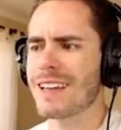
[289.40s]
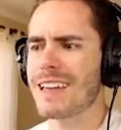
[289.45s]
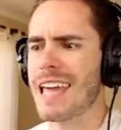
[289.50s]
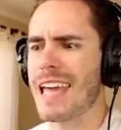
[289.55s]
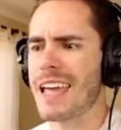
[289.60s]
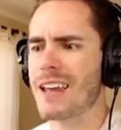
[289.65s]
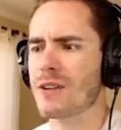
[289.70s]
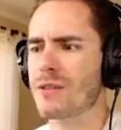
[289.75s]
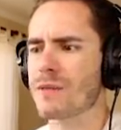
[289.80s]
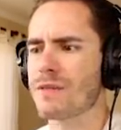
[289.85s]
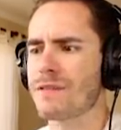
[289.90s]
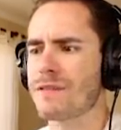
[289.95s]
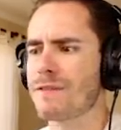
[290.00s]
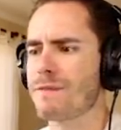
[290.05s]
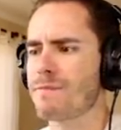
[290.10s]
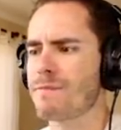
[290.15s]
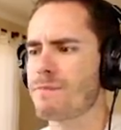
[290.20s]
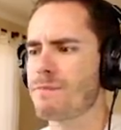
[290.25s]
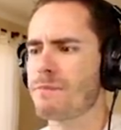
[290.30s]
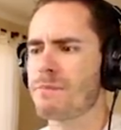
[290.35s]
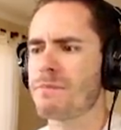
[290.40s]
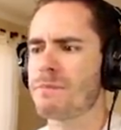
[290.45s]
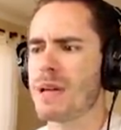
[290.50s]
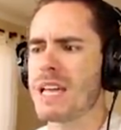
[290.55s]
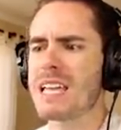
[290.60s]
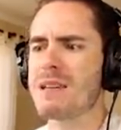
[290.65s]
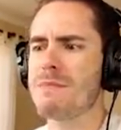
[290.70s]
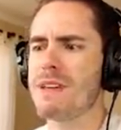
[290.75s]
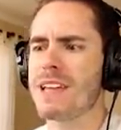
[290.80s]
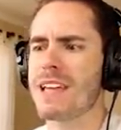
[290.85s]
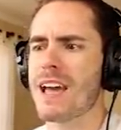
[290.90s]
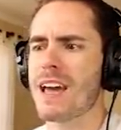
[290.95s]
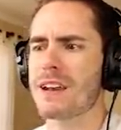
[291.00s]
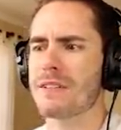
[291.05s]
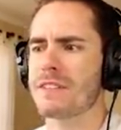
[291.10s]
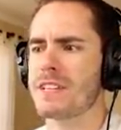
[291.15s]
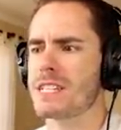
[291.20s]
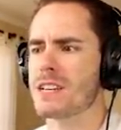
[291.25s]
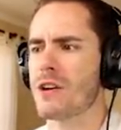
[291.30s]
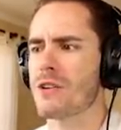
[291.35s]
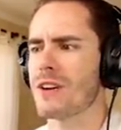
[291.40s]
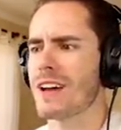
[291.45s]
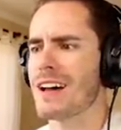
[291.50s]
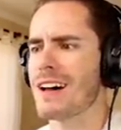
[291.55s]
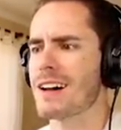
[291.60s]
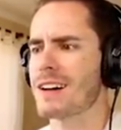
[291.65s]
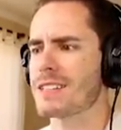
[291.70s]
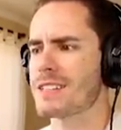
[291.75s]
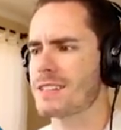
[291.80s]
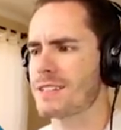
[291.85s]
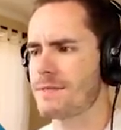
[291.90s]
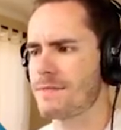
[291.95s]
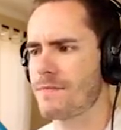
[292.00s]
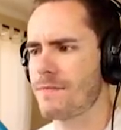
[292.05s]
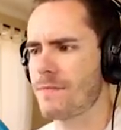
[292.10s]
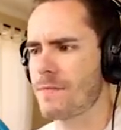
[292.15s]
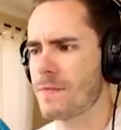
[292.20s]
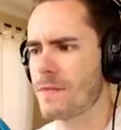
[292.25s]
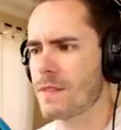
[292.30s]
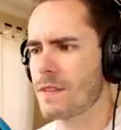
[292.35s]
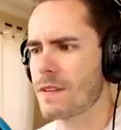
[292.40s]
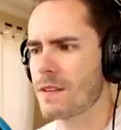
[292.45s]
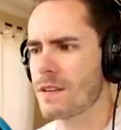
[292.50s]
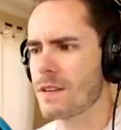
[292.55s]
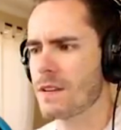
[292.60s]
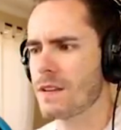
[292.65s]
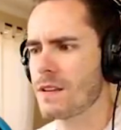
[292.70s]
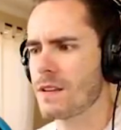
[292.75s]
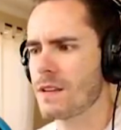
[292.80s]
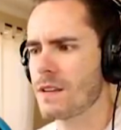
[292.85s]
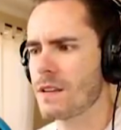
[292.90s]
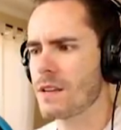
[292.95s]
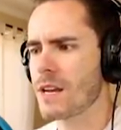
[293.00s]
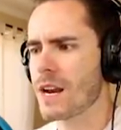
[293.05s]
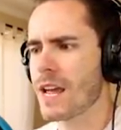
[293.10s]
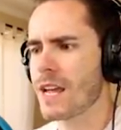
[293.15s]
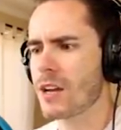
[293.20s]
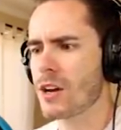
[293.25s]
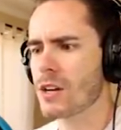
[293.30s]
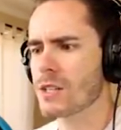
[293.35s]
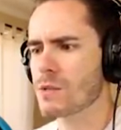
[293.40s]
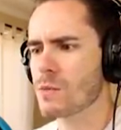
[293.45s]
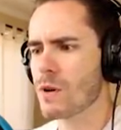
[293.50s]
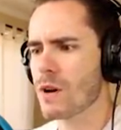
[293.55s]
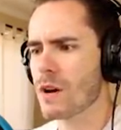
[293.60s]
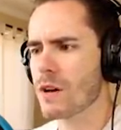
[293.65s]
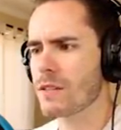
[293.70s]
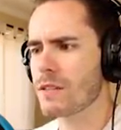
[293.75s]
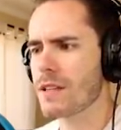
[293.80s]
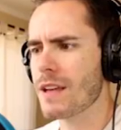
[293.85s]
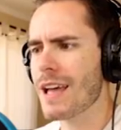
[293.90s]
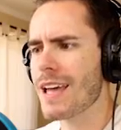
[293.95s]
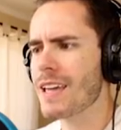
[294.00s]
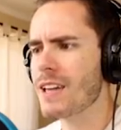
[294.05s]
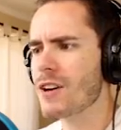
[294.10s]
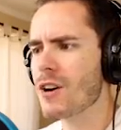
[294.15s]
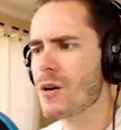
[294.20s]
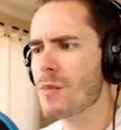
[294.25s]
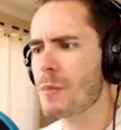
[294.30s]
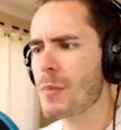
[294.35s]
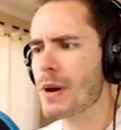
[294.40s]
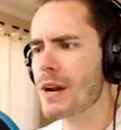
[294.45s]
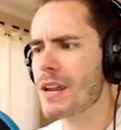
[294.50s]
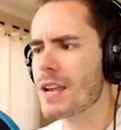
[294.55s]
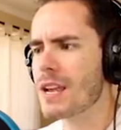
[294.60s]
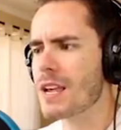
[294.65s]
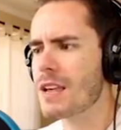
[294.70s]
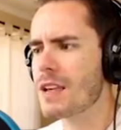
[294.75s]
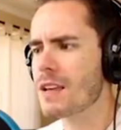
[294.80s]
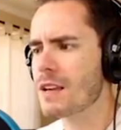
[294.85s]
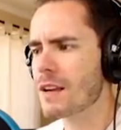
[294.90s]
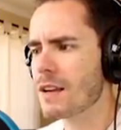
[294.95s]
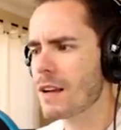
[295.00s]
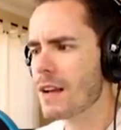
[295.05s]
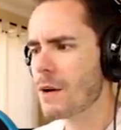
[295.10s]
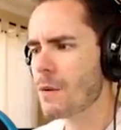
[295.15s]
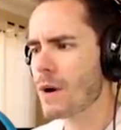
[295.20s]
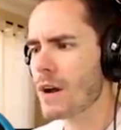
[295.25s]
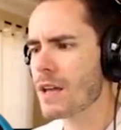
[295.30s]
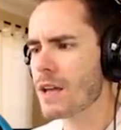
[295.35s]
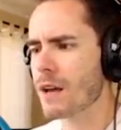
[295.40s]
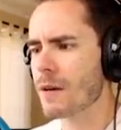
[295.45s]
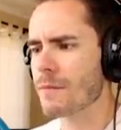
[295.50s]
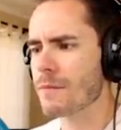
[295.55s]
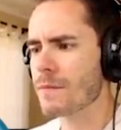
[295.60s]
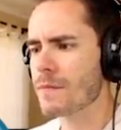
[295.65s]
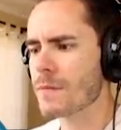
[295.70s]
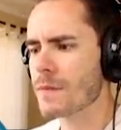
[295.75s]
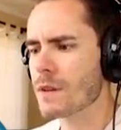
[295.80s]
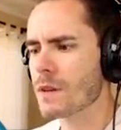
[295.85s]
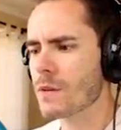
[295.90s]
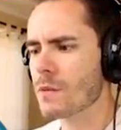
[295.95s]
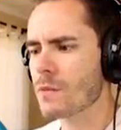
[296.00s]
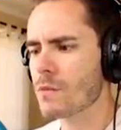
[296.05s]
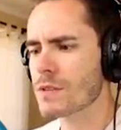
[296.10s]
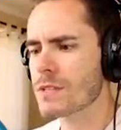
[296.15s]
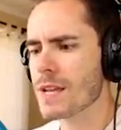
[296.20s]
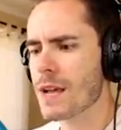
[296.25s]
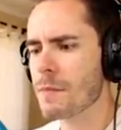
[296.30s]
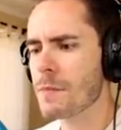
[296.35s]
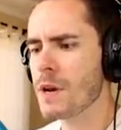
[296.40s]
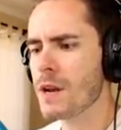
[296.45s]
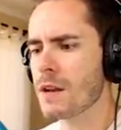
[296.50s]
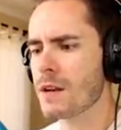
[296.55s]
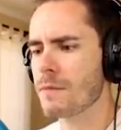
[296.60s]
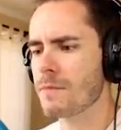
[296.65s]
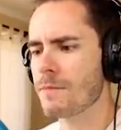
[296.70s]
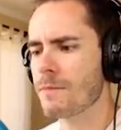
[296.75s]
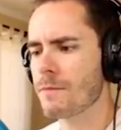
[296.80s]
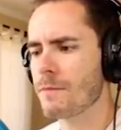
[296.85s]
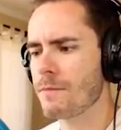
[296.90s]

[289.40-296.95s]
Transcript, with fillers: a candle beaming out of his own ass. G'day, Codsworth. How you going, buddy? How are you? What's happening?